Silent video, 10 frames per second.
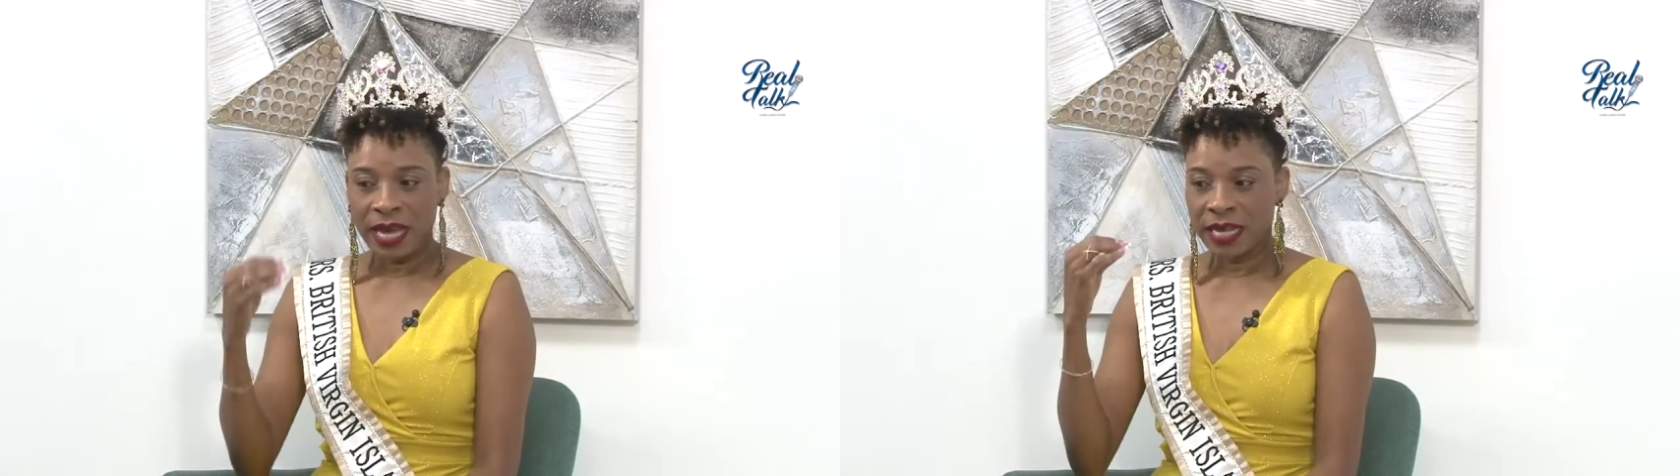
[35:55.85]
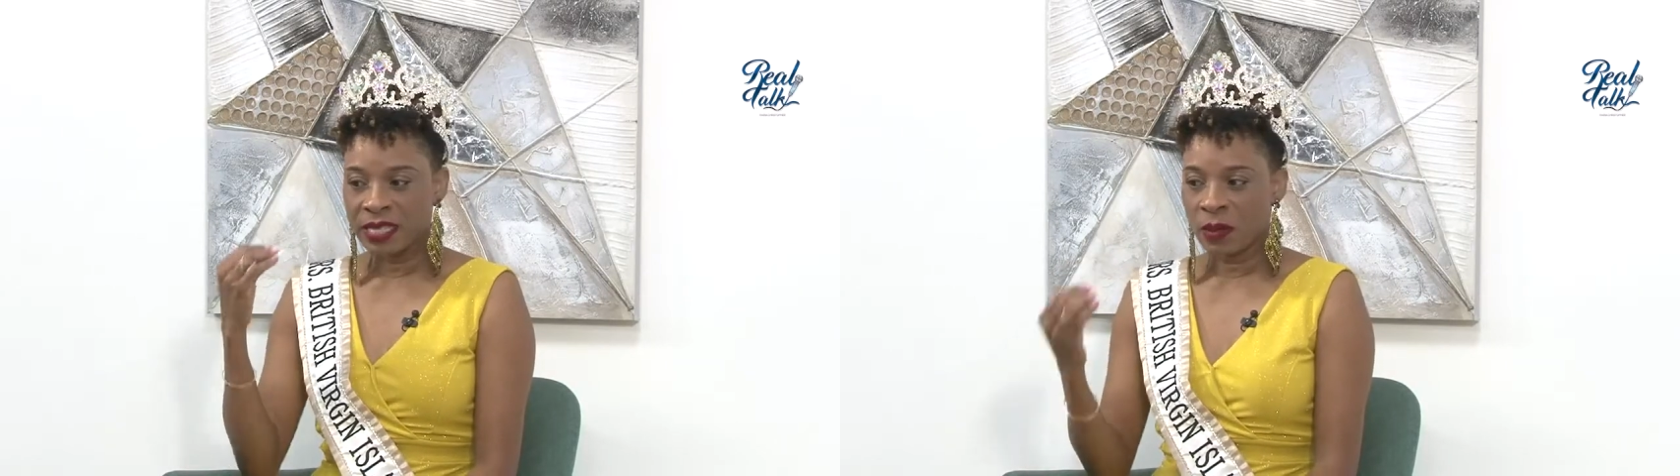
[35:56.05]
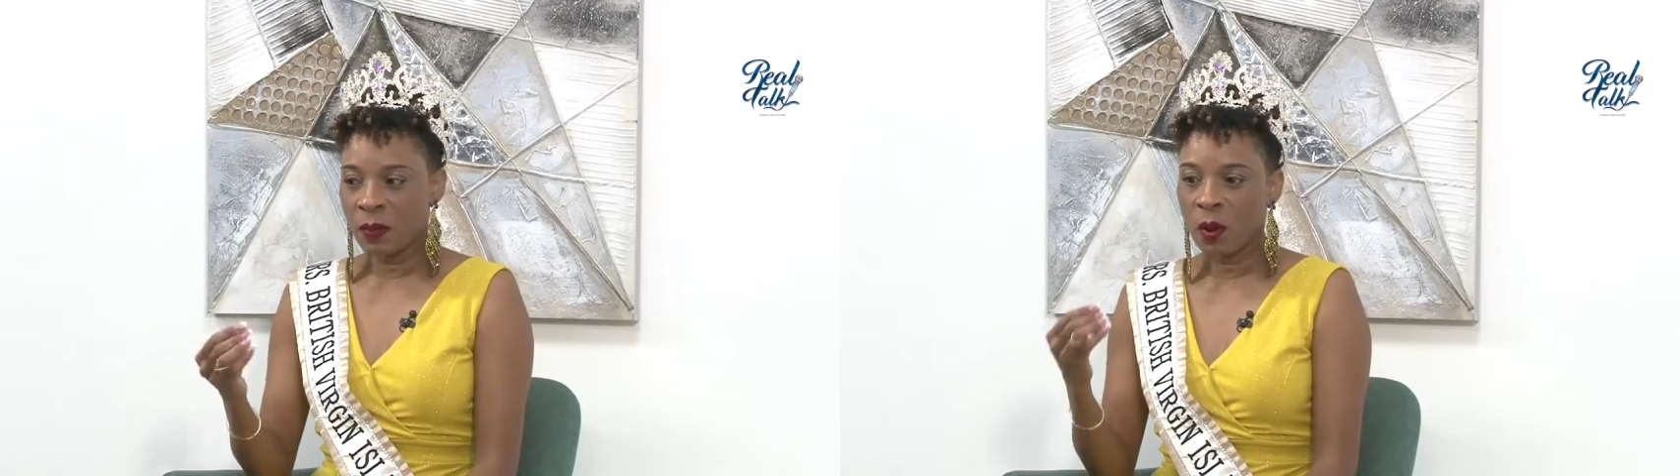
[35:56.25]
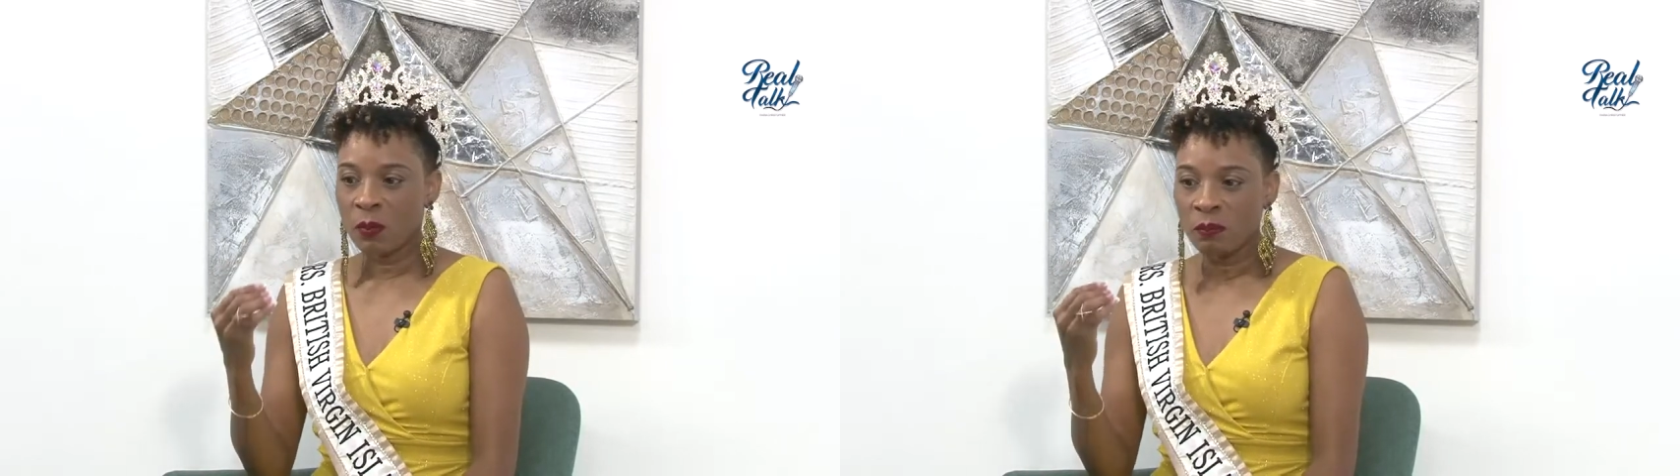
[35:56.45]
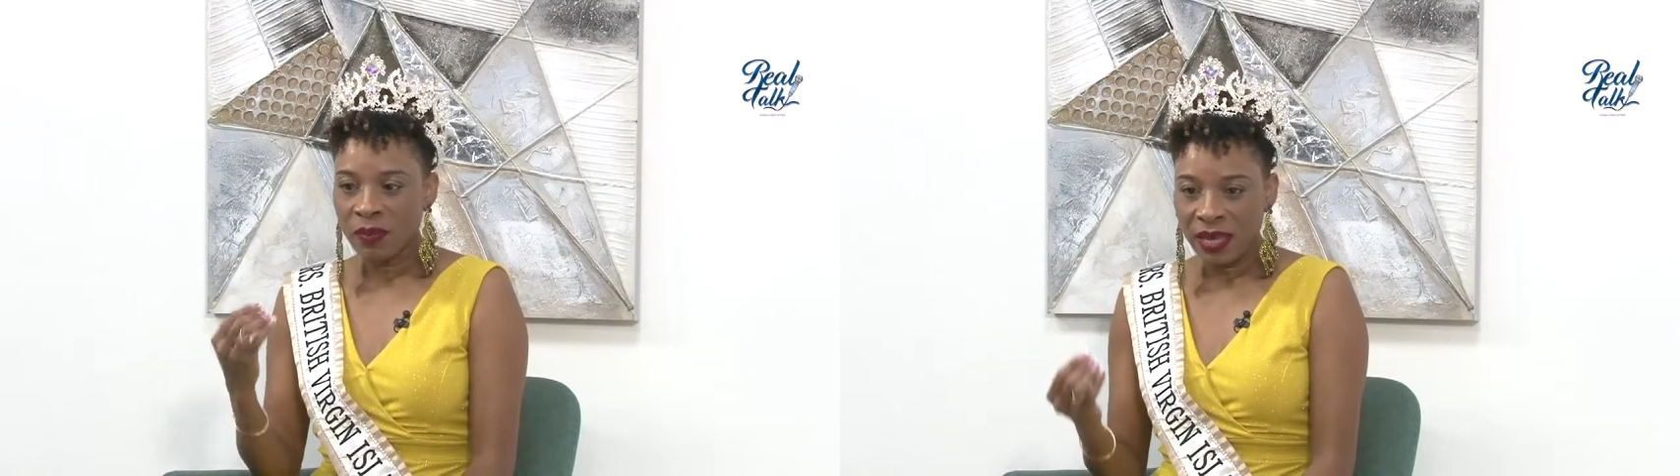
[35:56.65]
It's
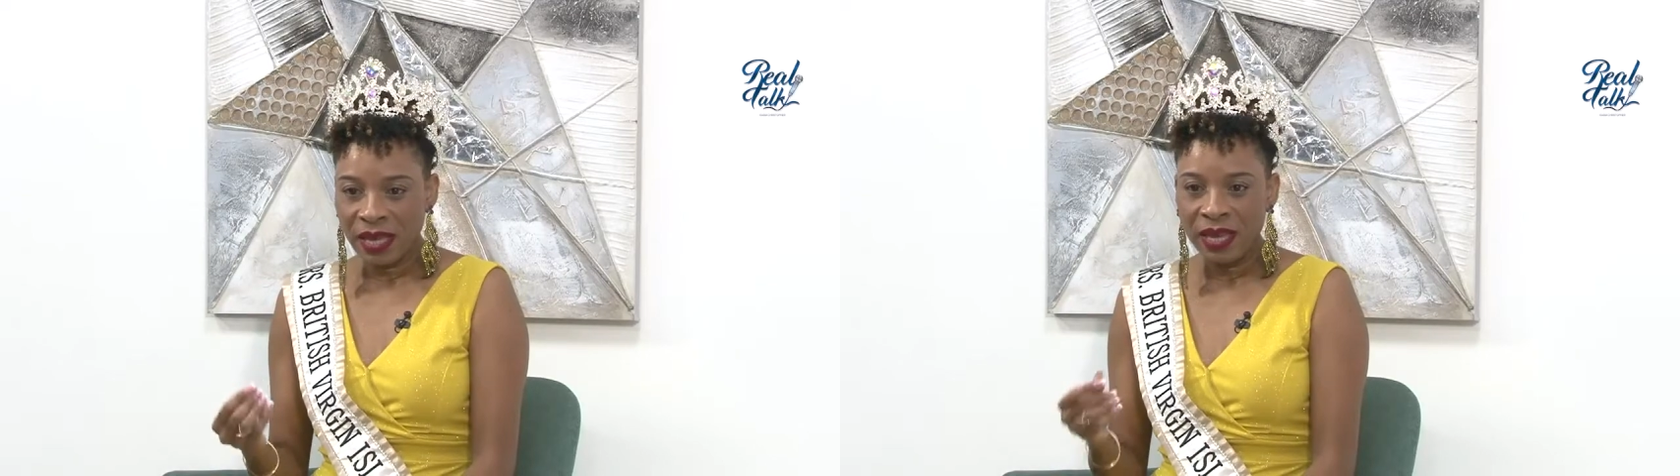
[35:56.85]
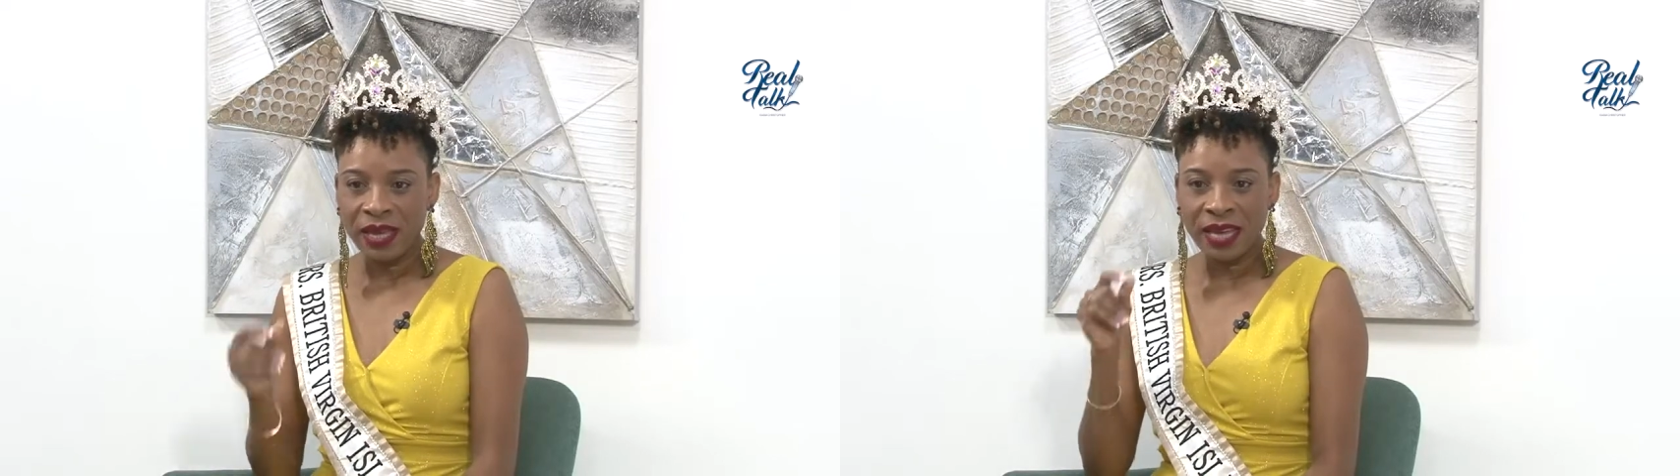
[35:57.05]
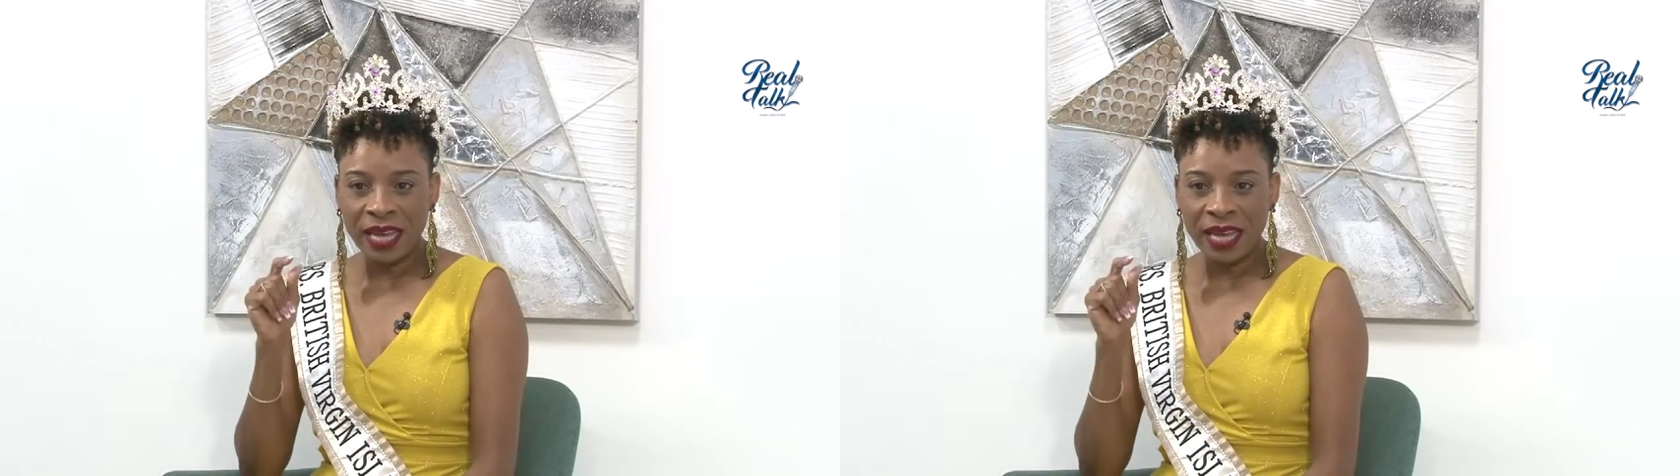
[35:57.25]
about me